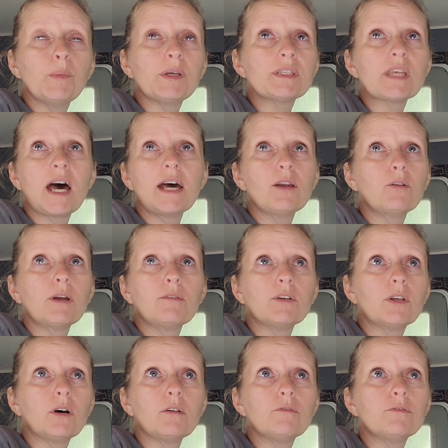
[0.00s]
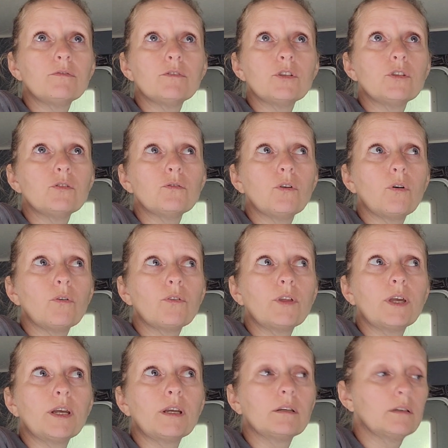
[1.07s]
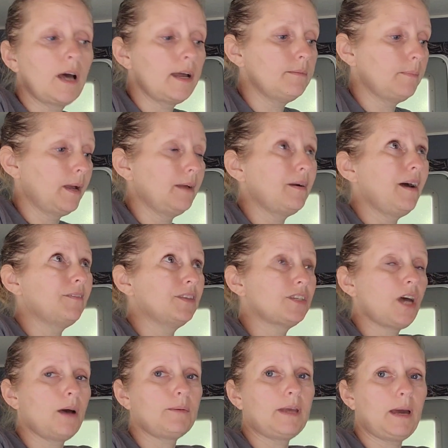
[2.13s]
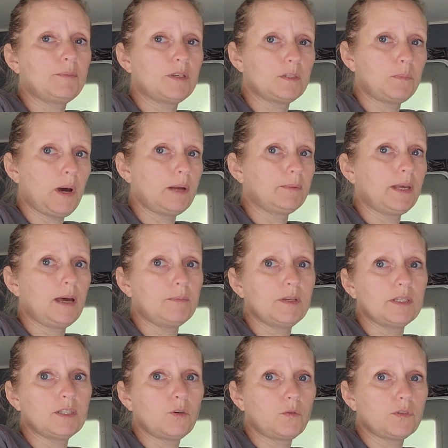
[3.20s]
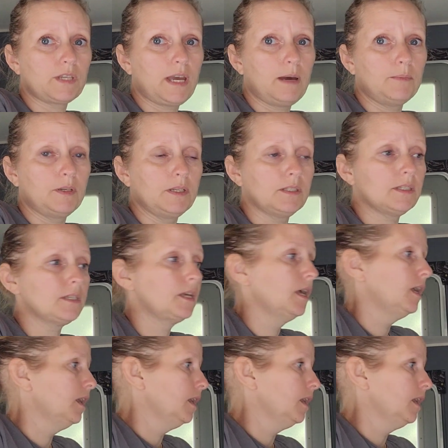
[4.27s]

because I don't have enough to do the whole thing. I have the top cabinets, bottom cabinets, those cabinets.